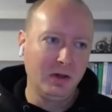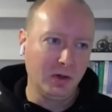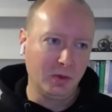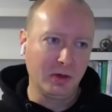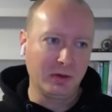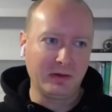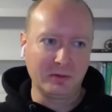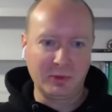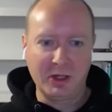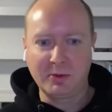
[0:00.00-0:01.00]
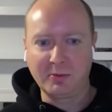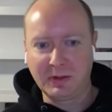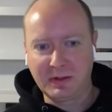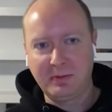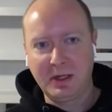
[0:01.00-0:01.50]
We don't have a problem with
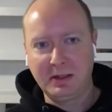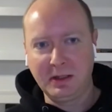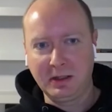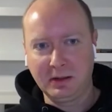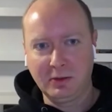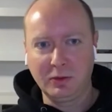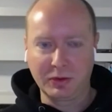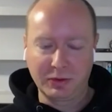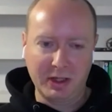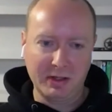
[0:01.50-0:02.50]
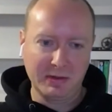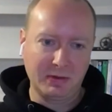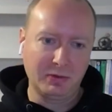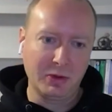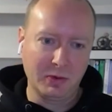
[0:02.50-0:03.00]
spending or cost
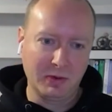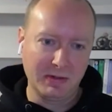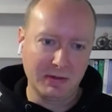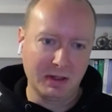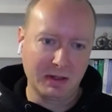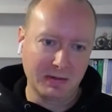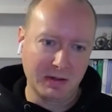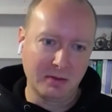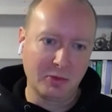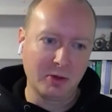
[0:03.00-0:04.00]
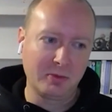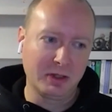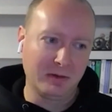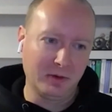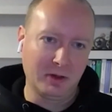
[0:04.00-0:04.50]
growth as long as it's
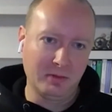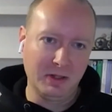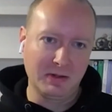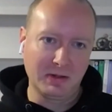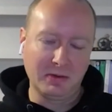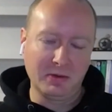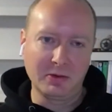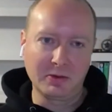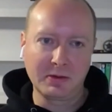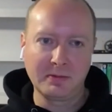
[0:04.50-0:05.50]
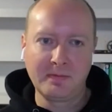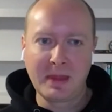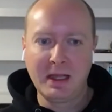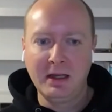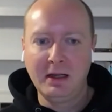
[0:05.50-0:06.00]
appropriate for our business goals.
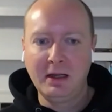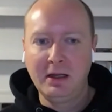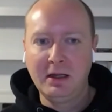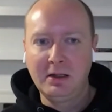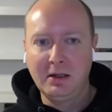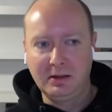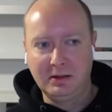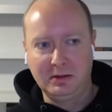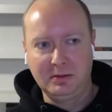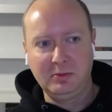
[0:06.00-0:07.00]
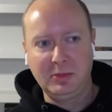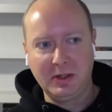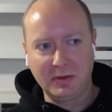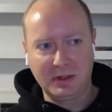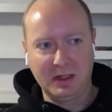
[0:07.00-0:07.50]
But
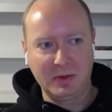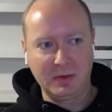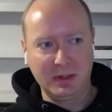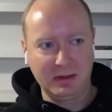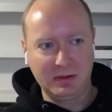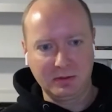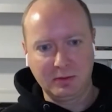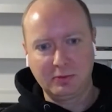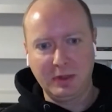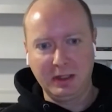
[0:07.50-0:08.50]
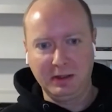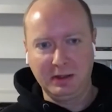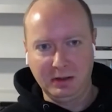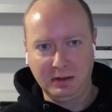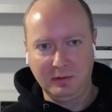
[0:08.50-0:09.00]
other times we need to rein it
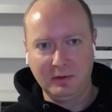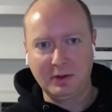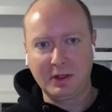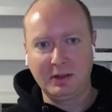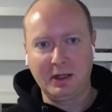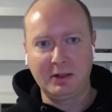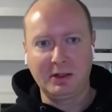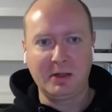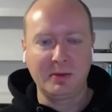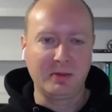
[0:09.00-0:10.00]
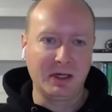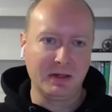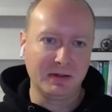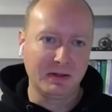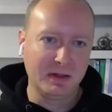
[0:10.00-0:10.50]
in and figure out how to
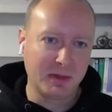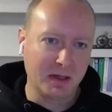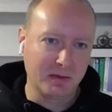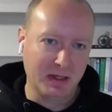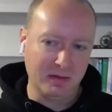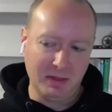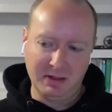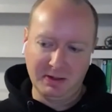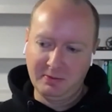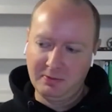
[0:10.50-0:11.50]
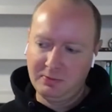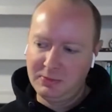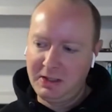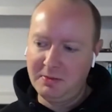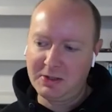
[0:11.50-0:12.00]
optimize. And sometimes that means
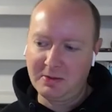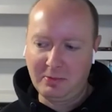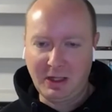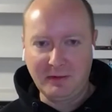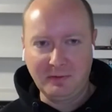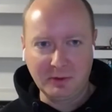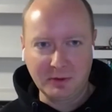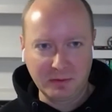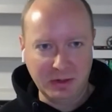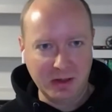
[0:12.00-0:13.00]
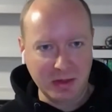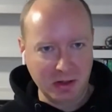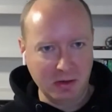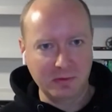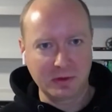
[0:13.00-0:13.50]
teams in platform coming
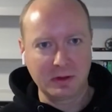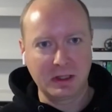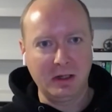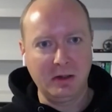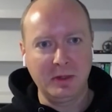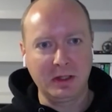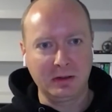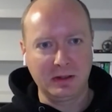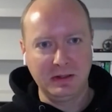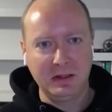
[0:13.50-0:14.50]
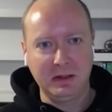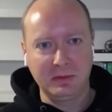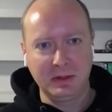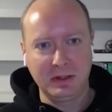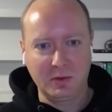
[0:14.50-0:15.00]
over and helping the
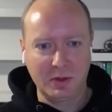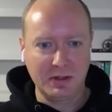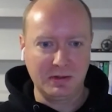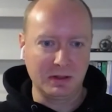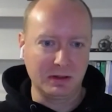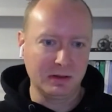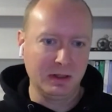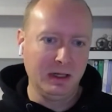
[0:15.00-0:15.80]
team in question